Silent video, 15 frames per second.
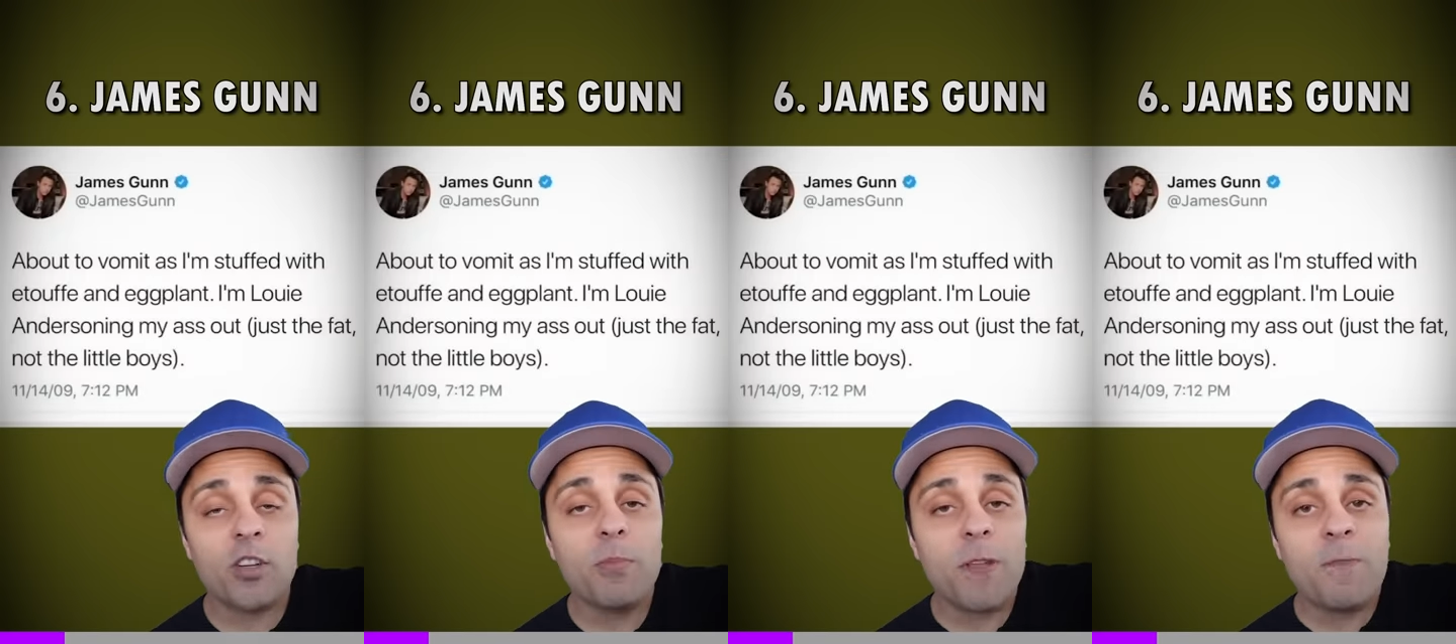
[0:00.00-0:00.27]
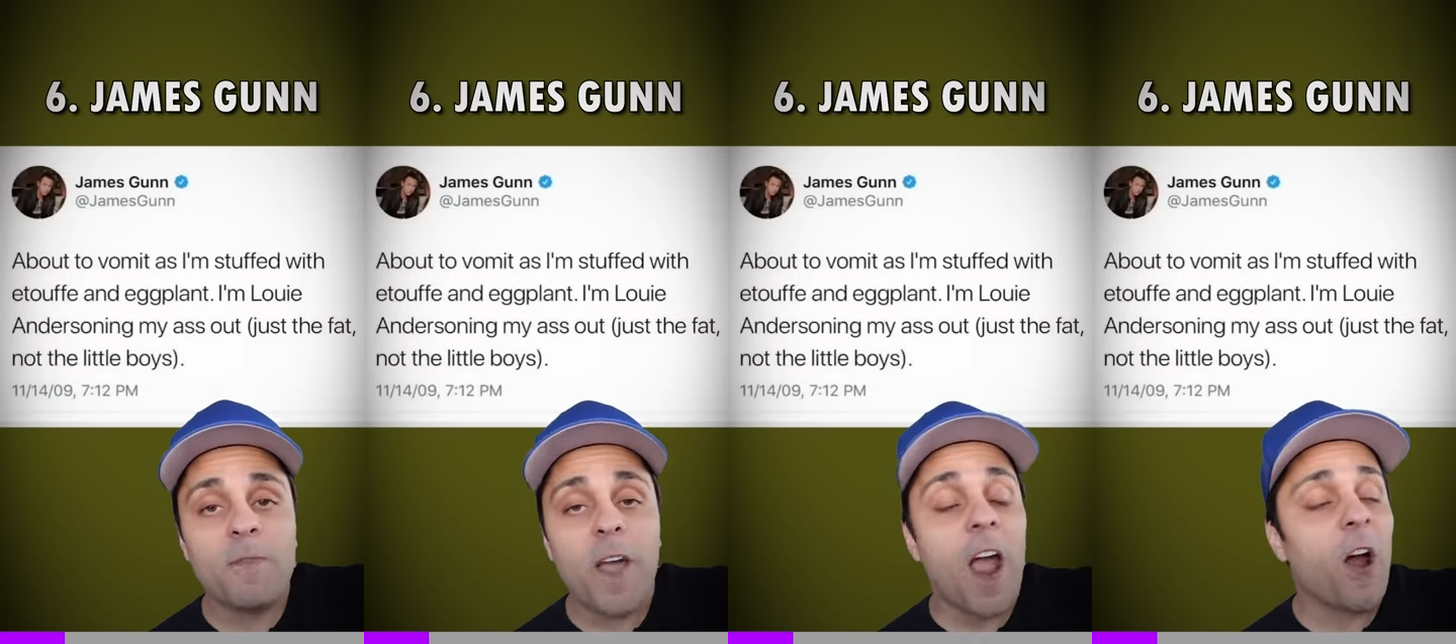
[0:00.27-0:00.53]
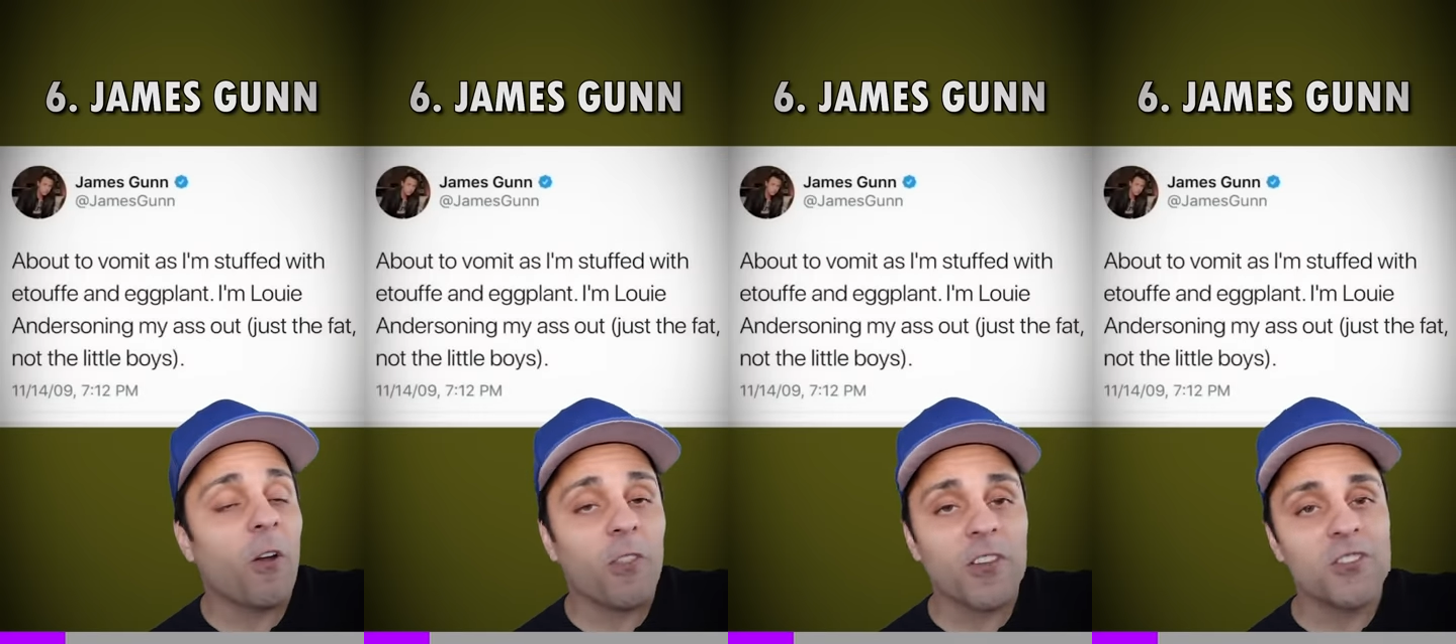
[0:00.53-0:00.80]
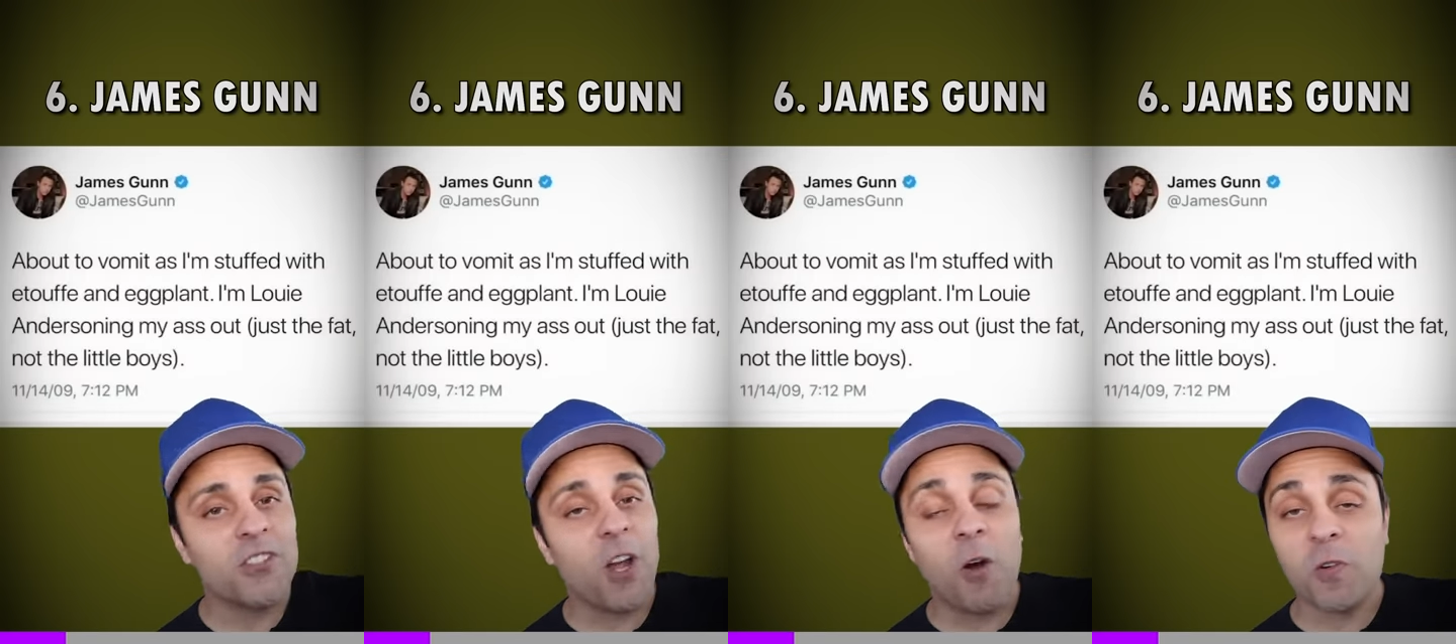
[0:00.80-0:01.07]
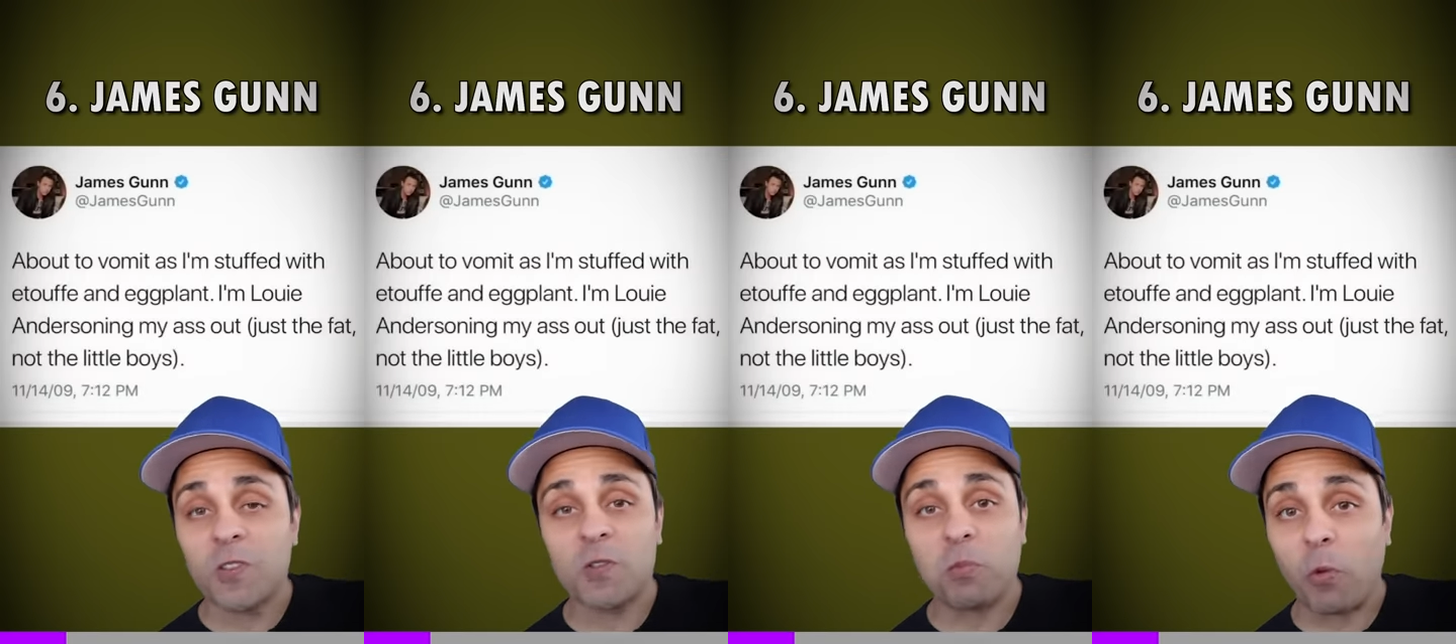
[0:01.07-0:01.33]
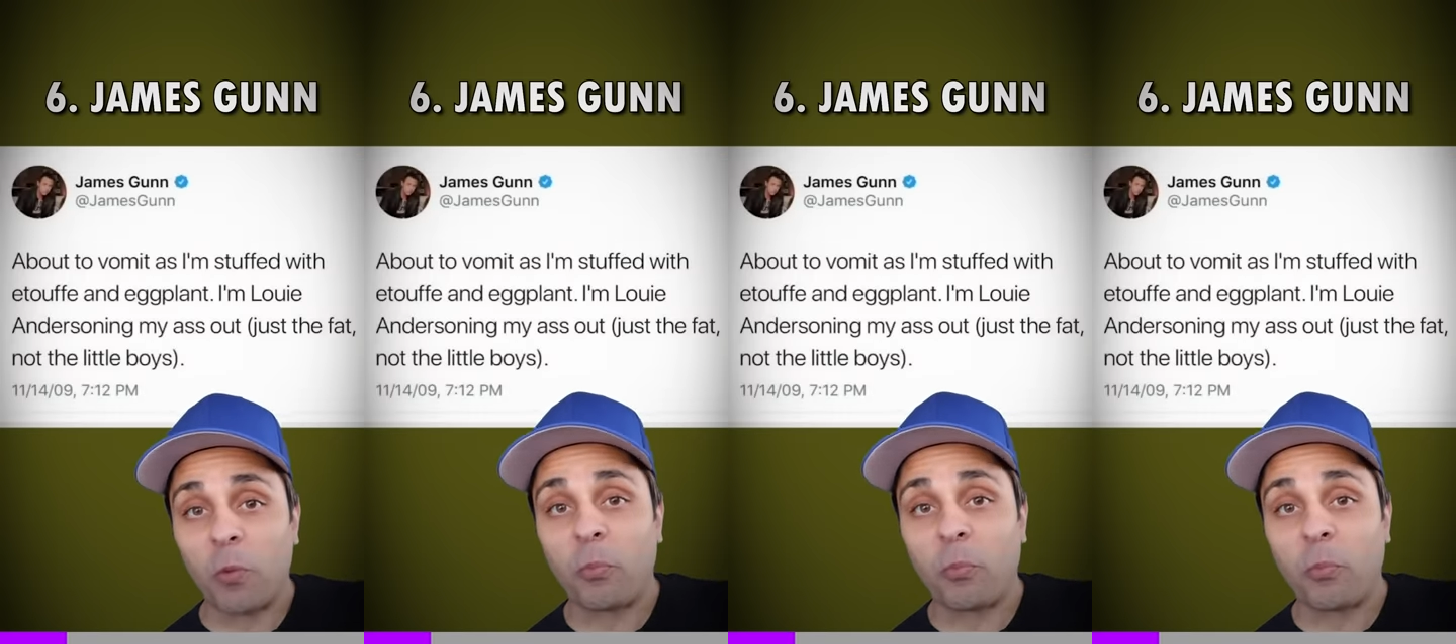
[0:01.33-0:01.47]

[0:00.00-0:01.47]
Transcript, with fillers: to be fair, the jokes were